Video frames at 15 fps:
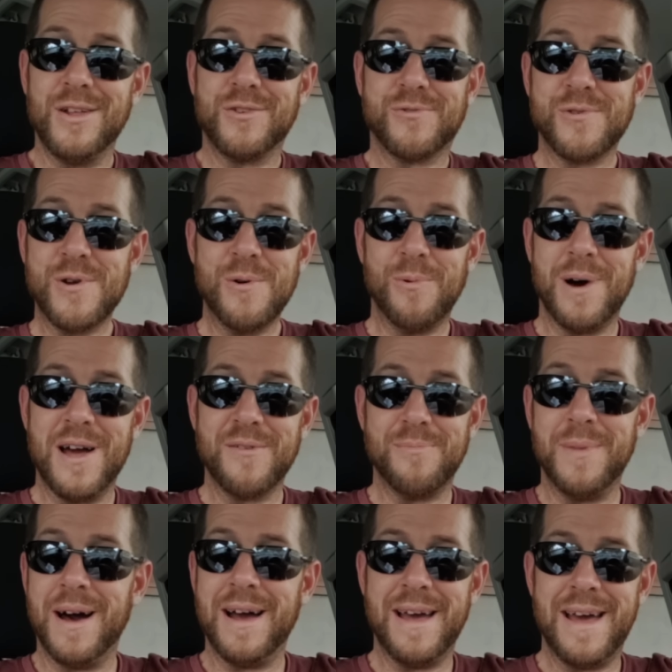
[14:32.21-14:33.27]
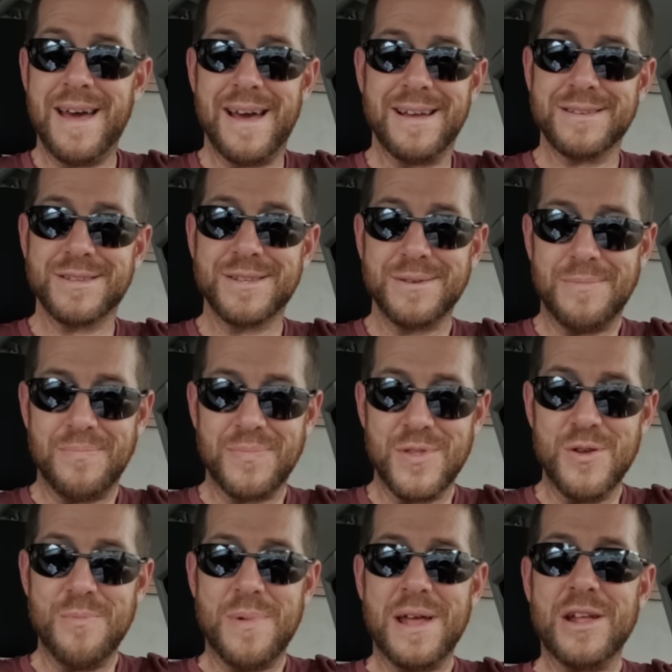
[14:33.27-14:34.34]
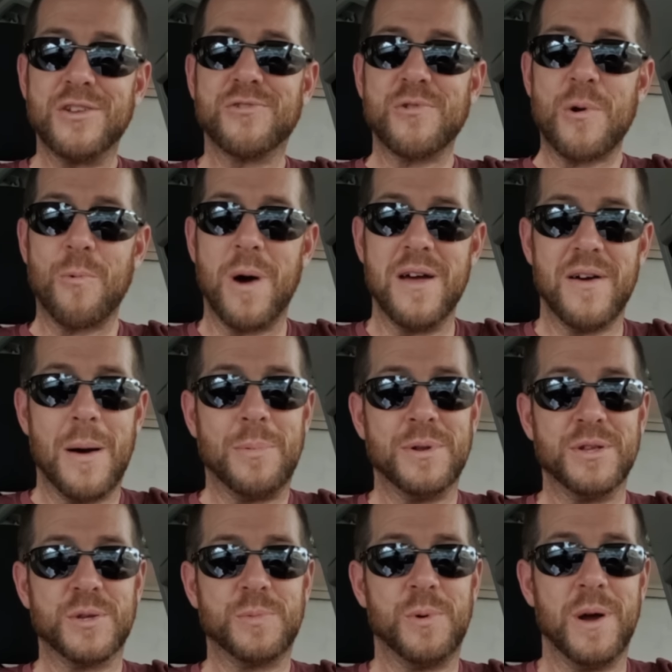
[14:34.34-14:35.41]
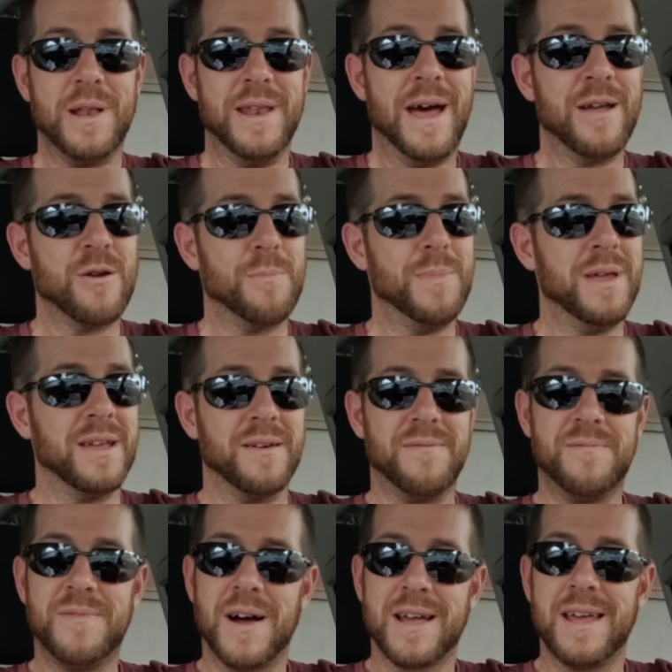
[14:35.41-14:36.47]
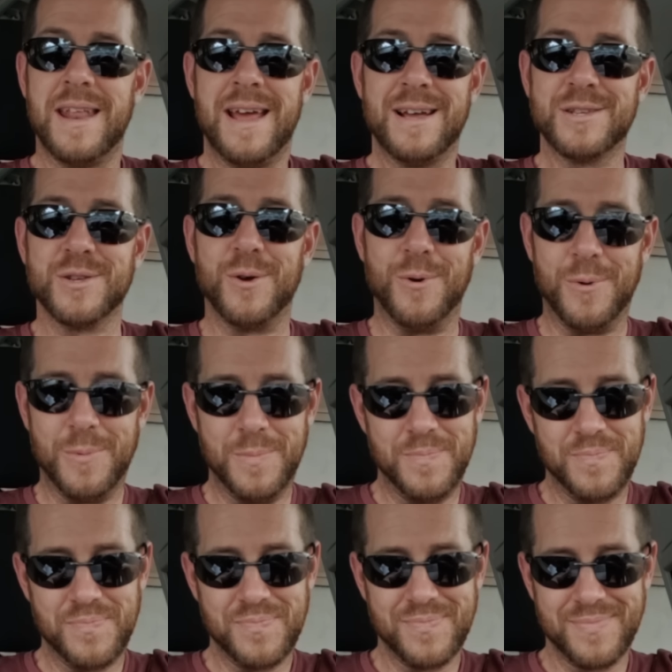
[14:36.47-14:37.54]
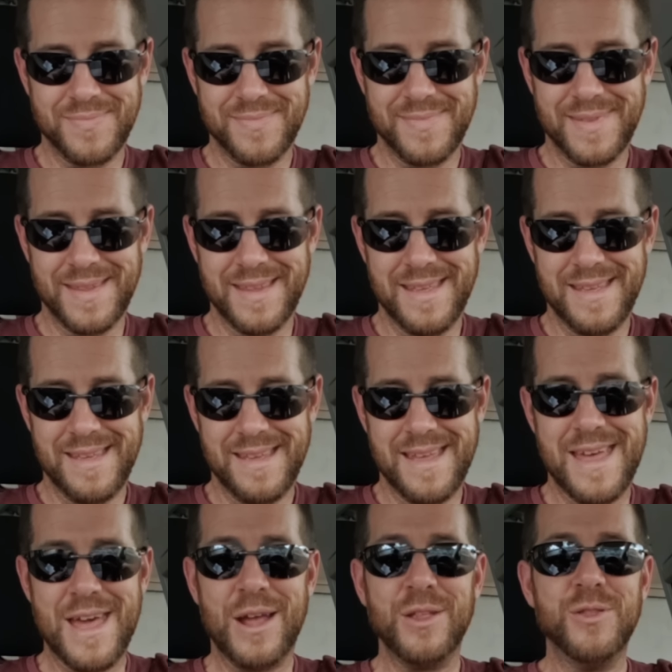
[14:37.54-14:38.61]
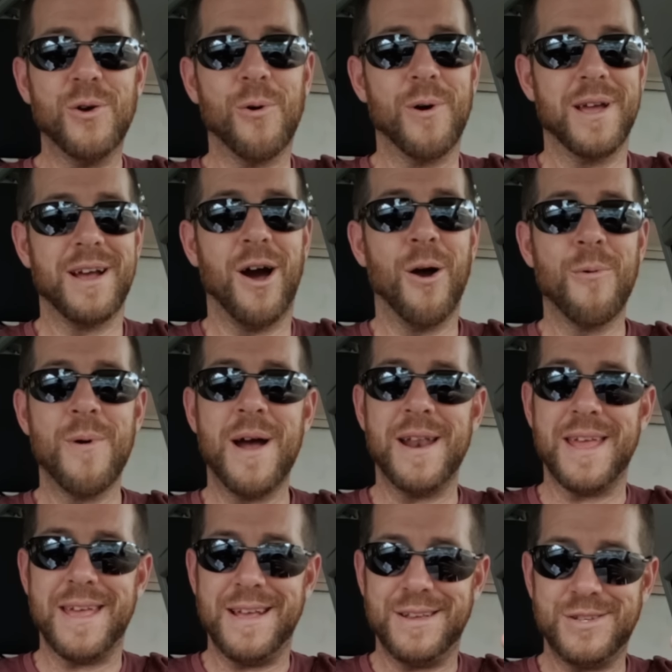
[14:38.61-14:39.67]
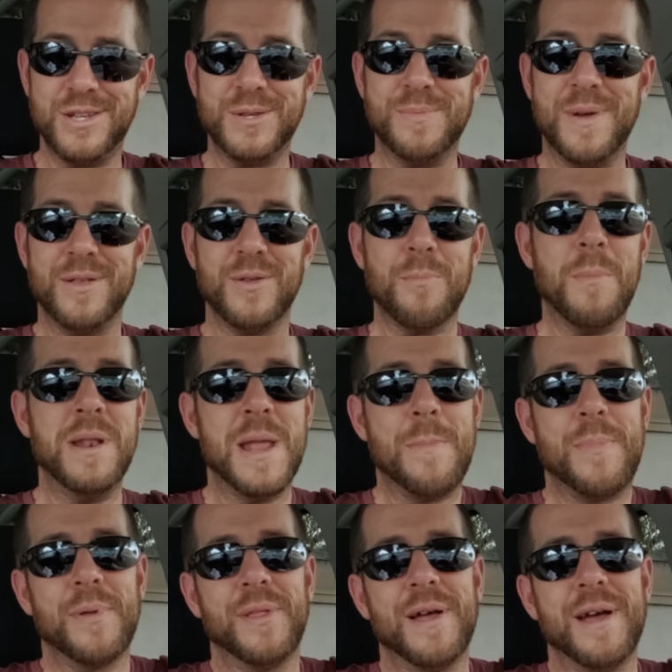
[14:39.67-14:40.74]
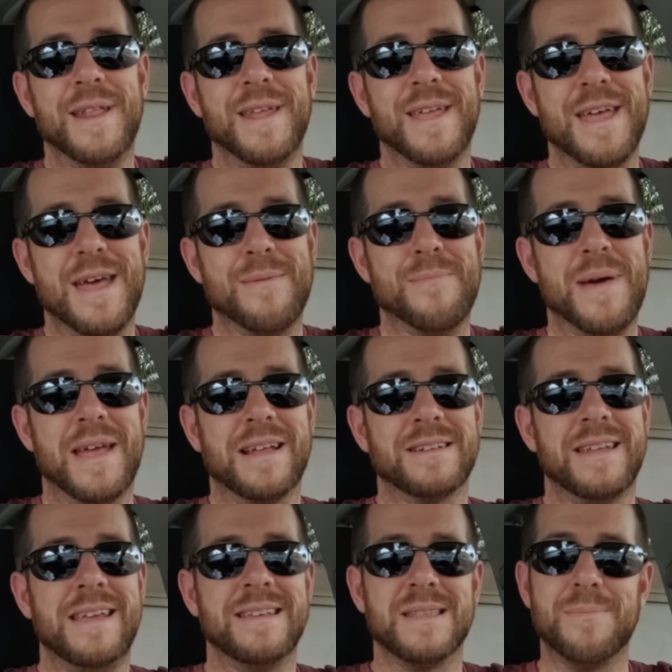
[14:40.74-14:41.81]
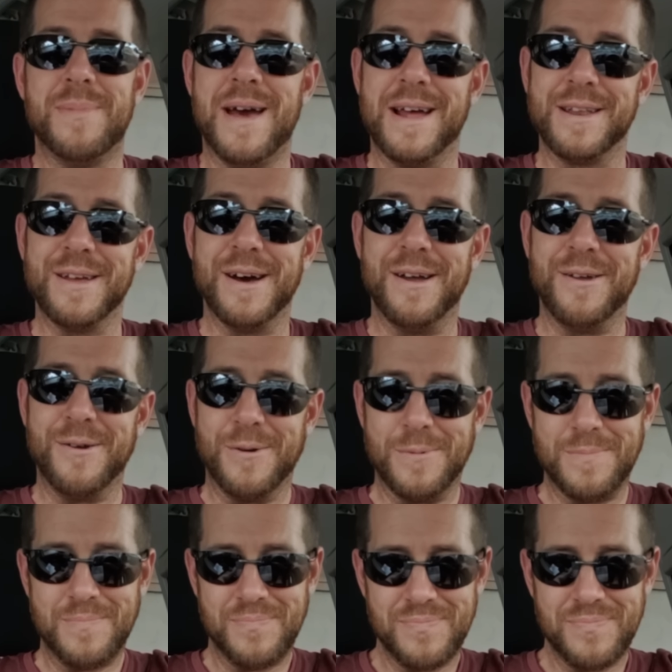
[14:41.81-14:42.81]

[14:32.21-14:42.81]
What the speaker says: True wife, my ass. You've been a true wife up until this point. Now you're being a fucking asshole. Ignoring. Already, she's manipulating him, making he's the bad guy here.